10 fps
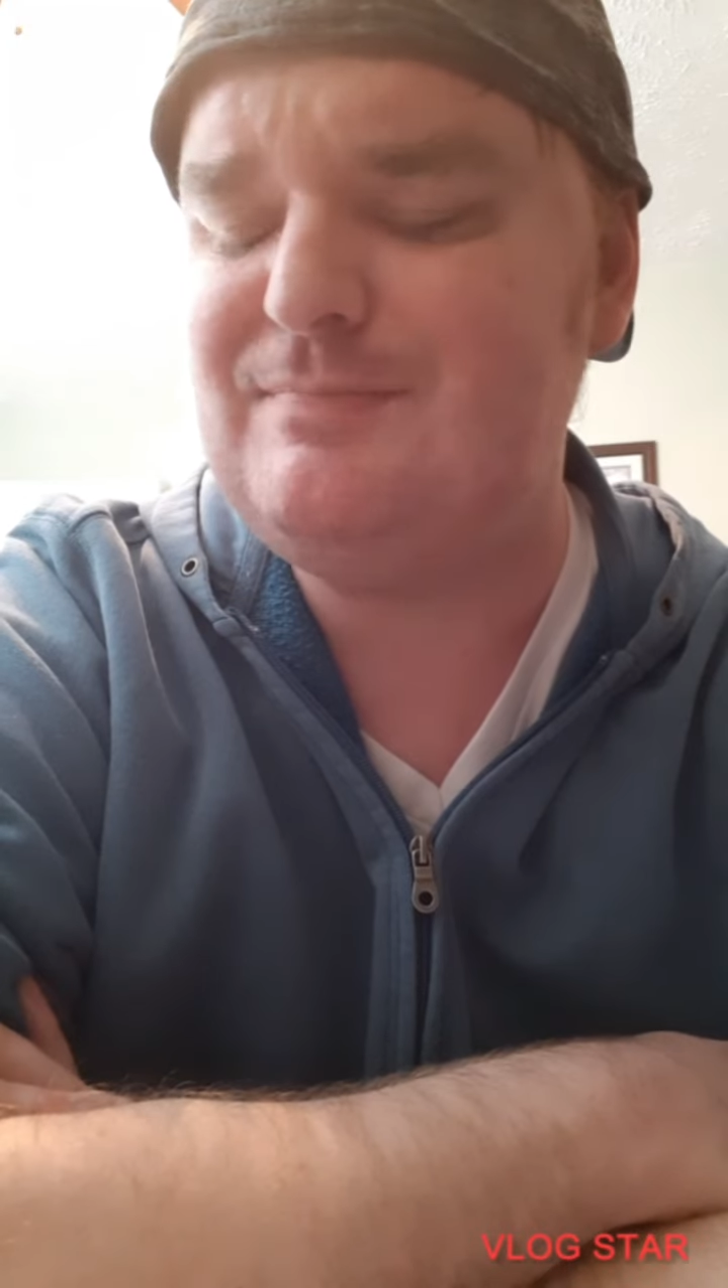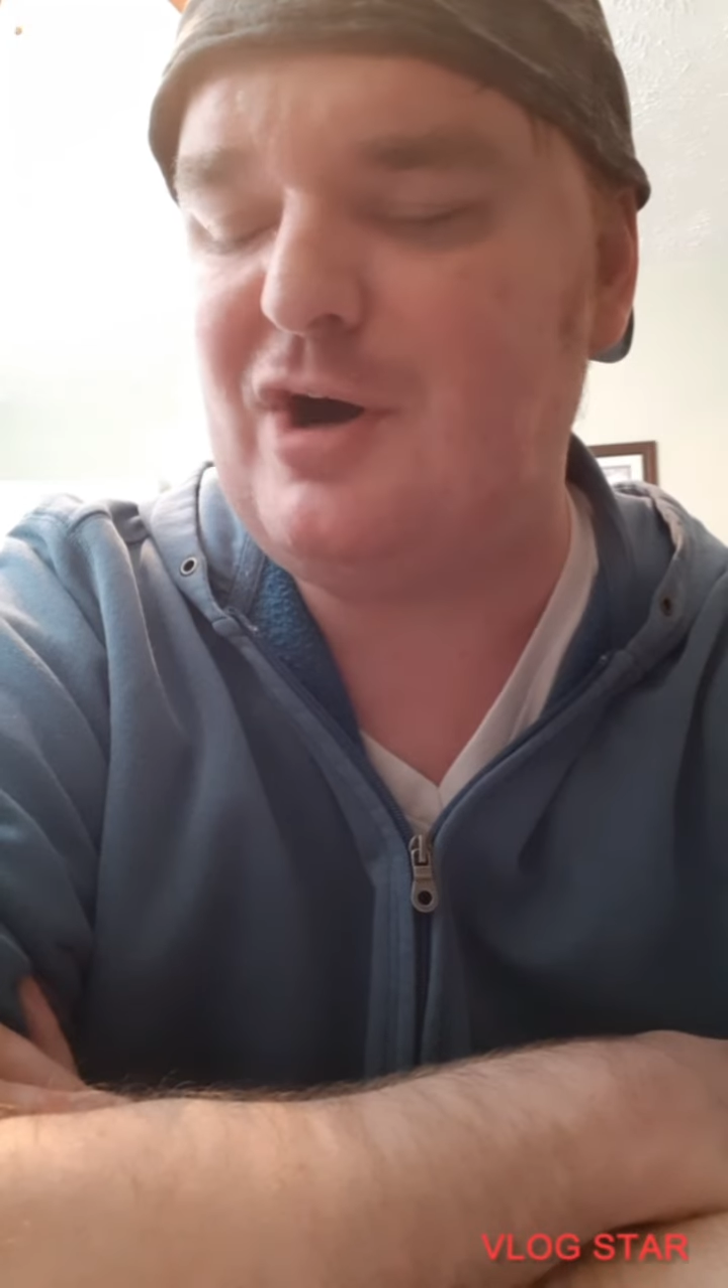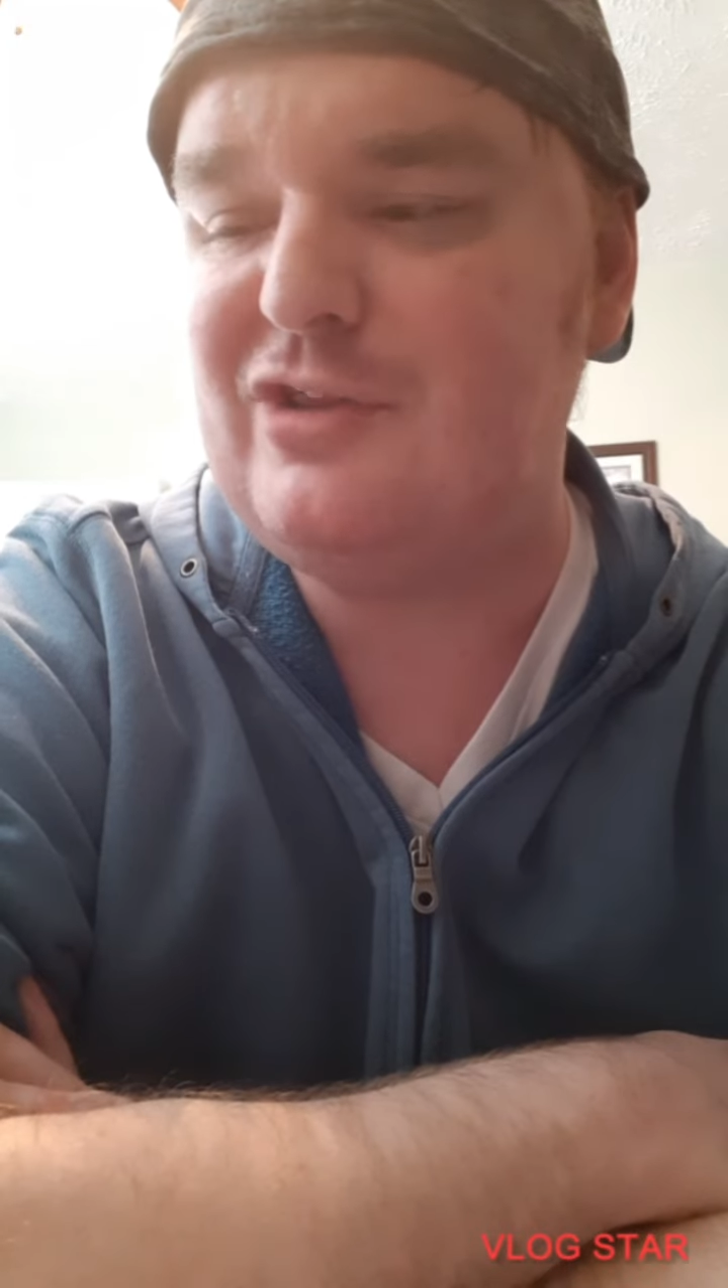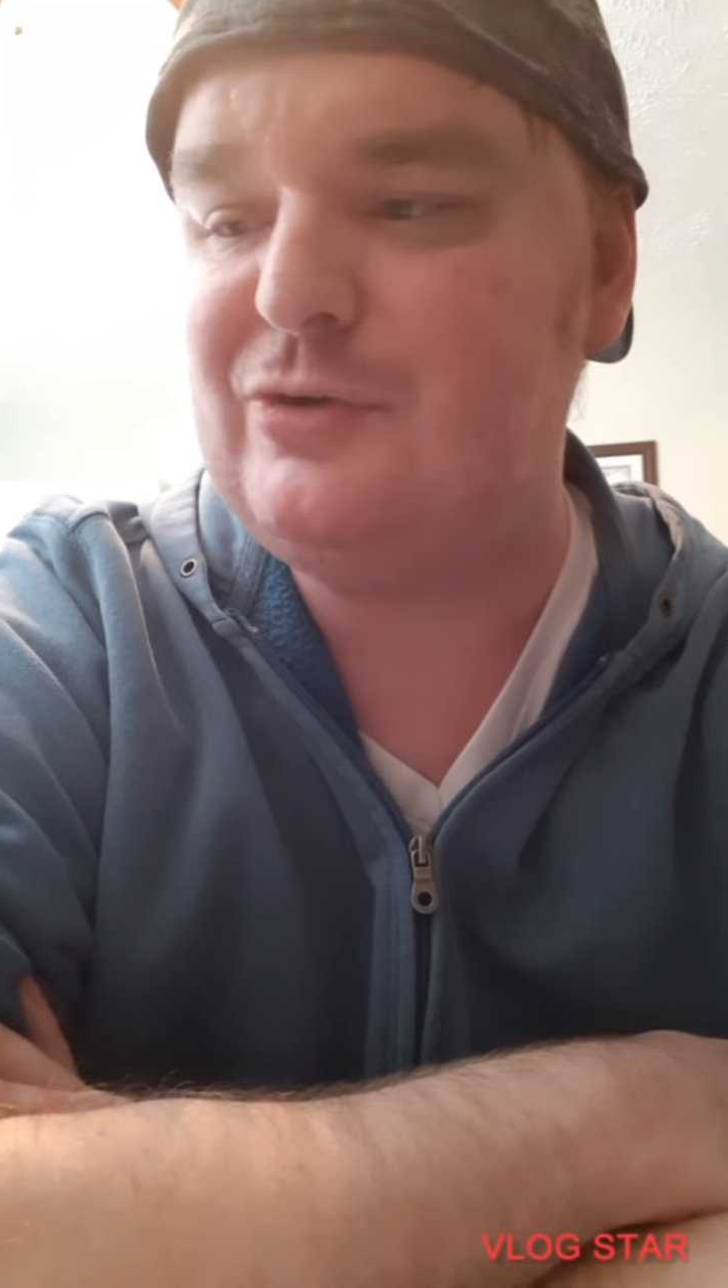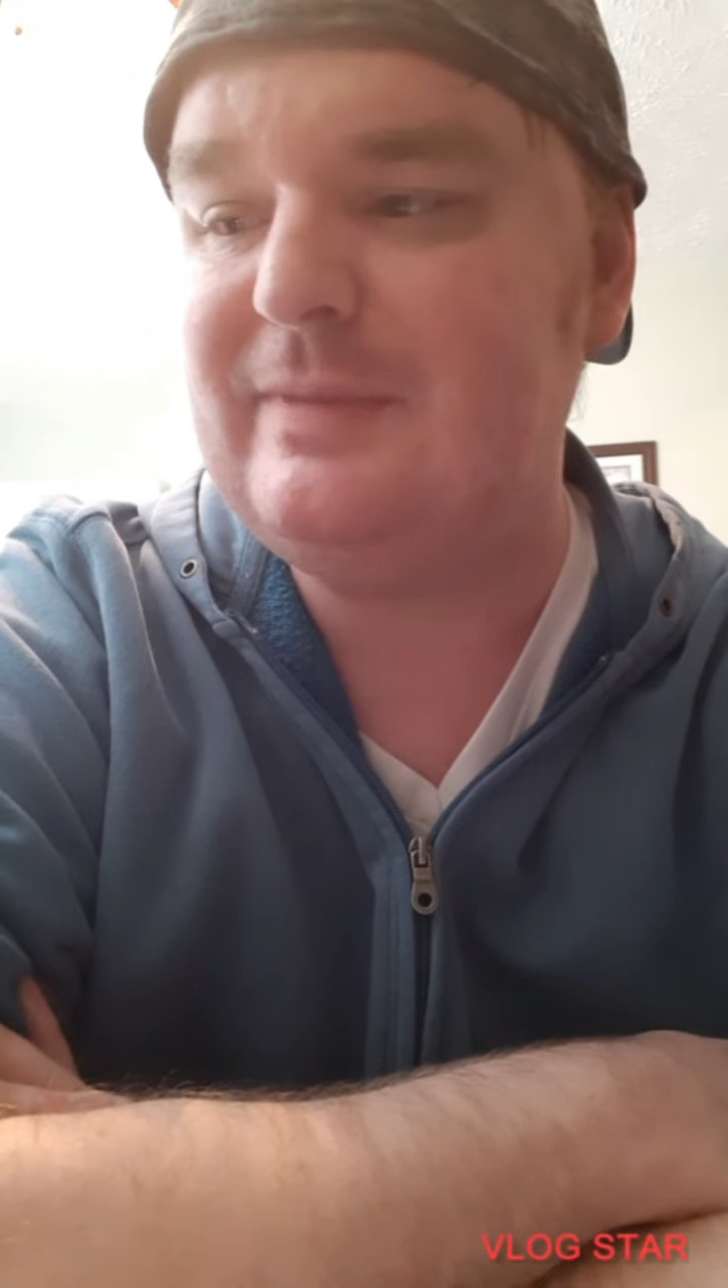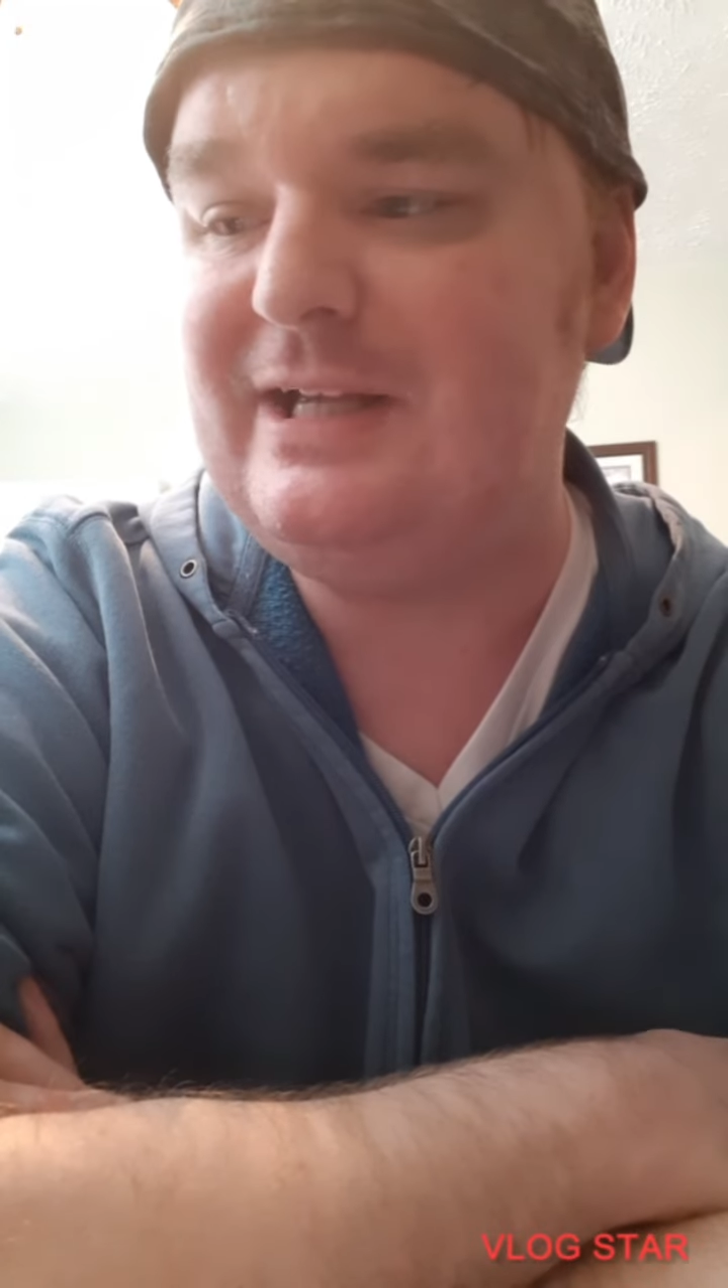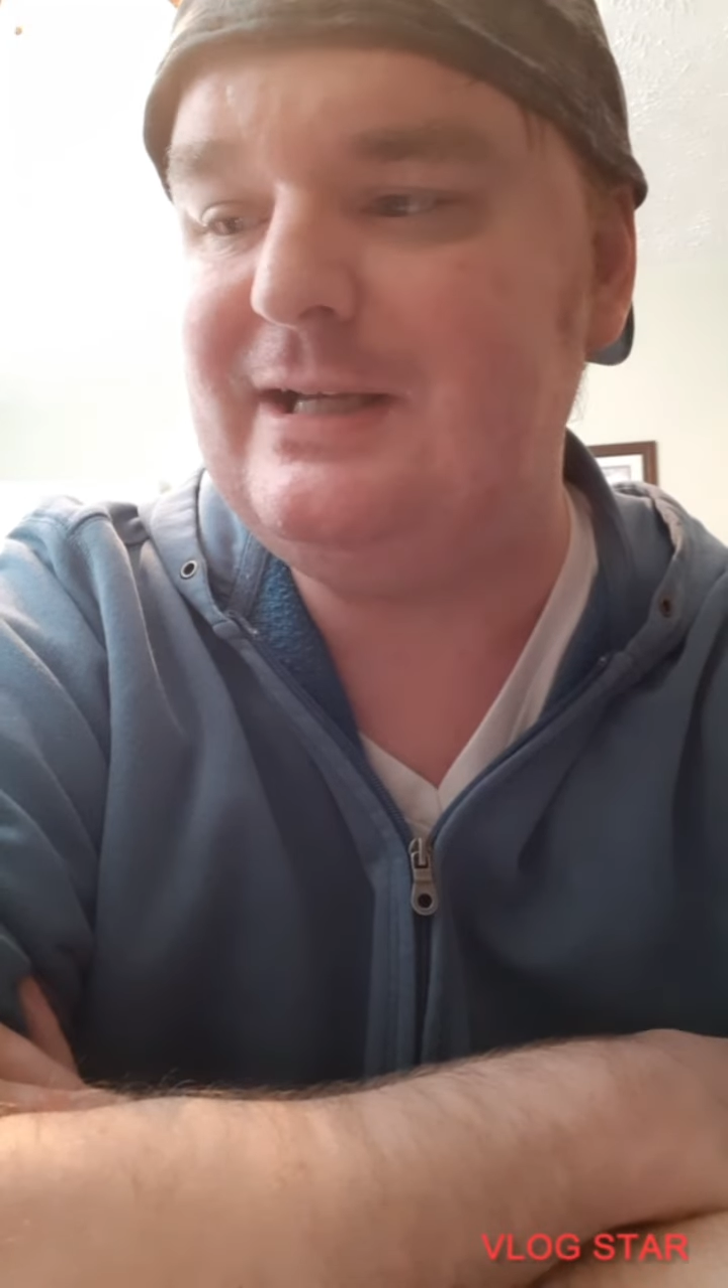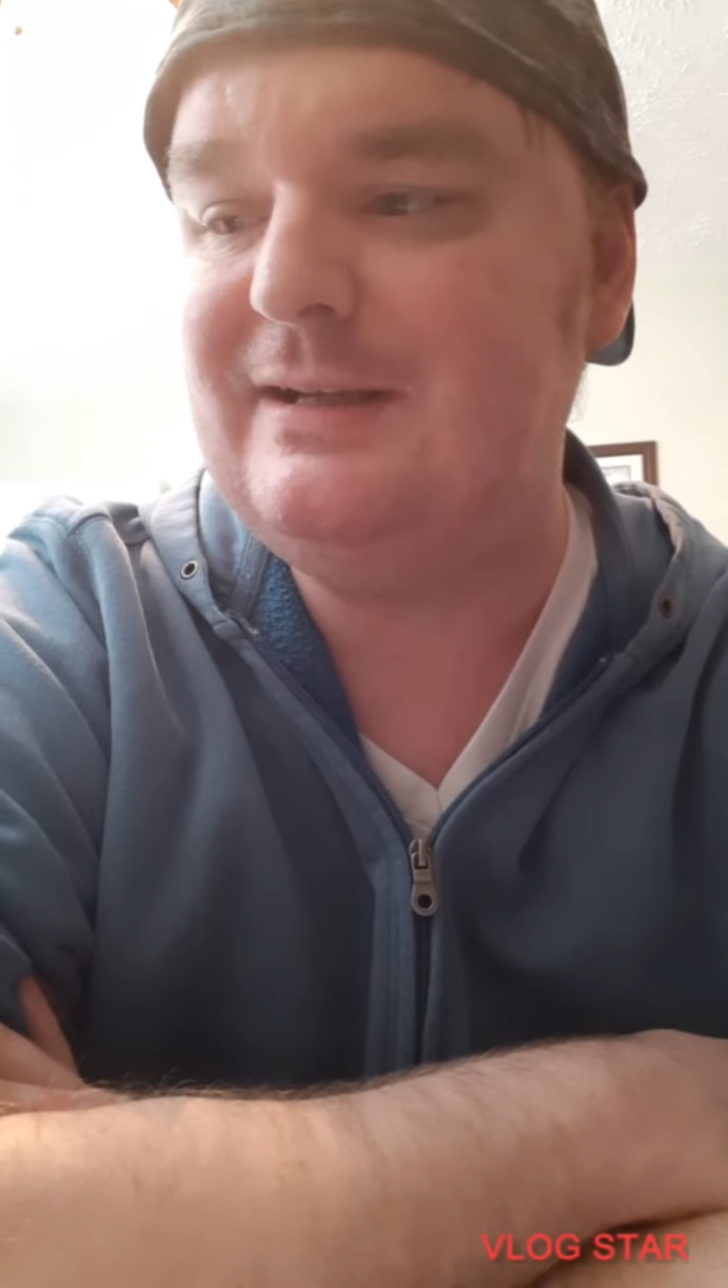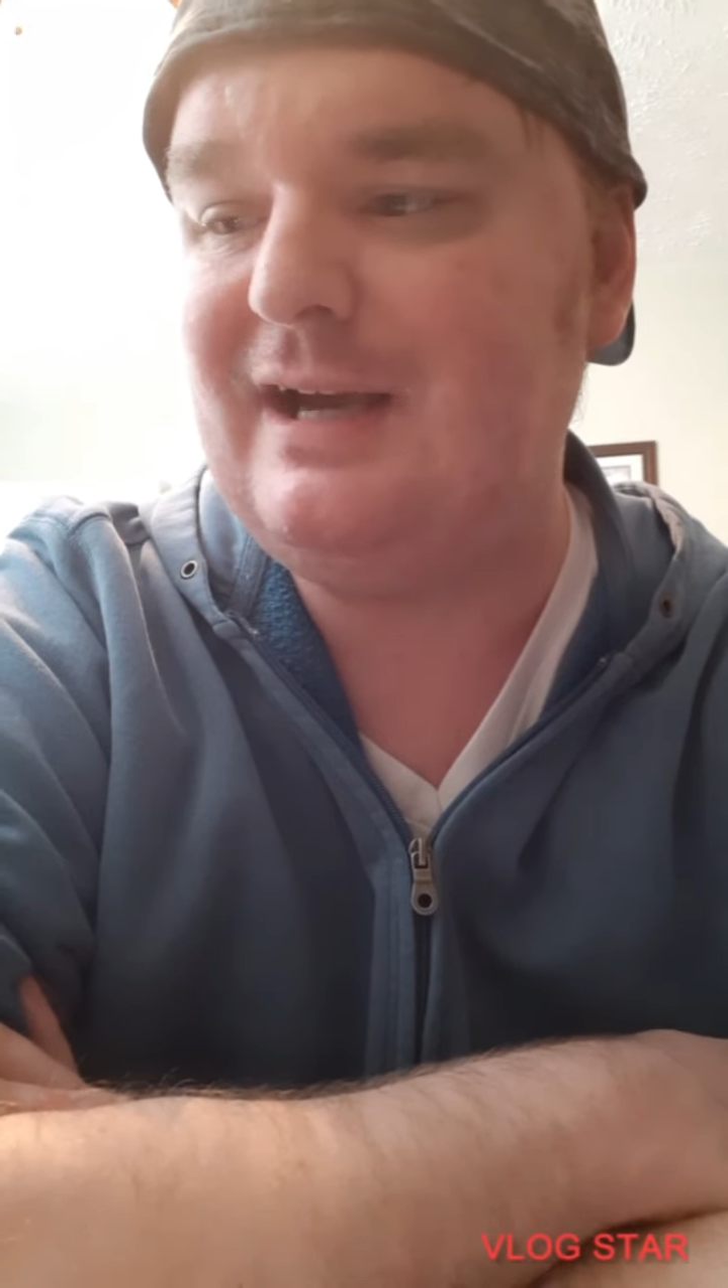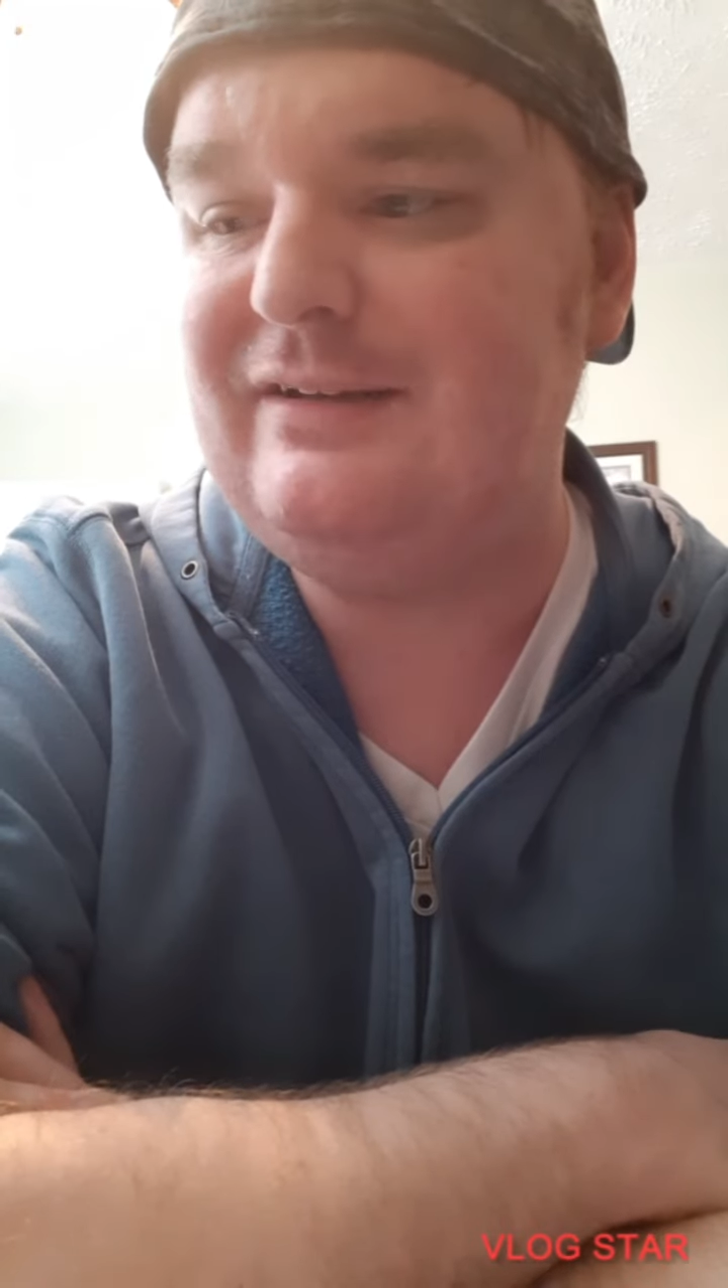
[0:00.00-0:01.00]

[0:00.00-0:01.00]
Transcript: bother me.